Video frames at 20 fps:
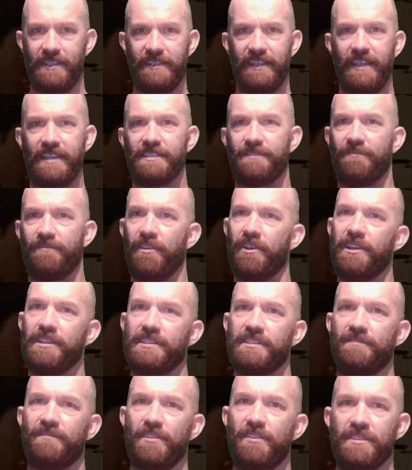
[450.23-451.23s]
in these
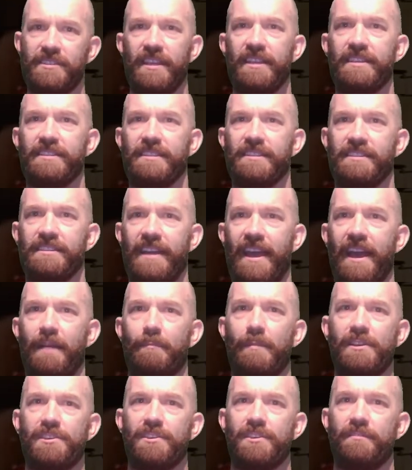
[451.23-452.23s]
first few seasons how
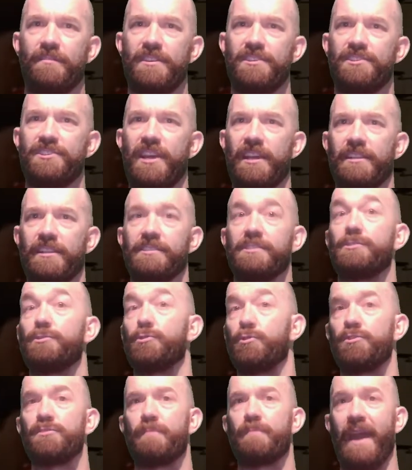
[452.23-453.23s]
much of a jealous
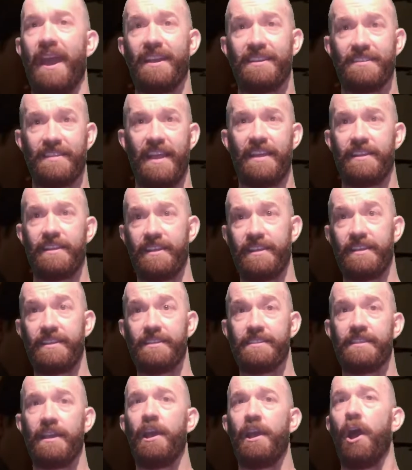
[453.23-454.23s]
douchebag Xander
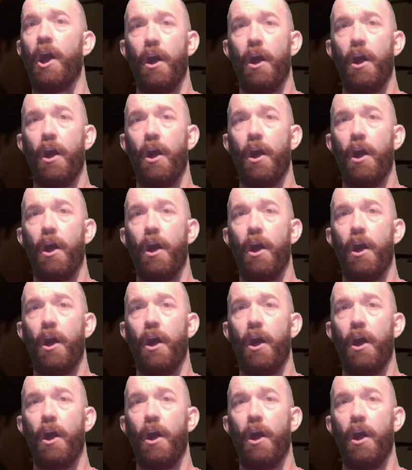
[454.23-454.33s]
is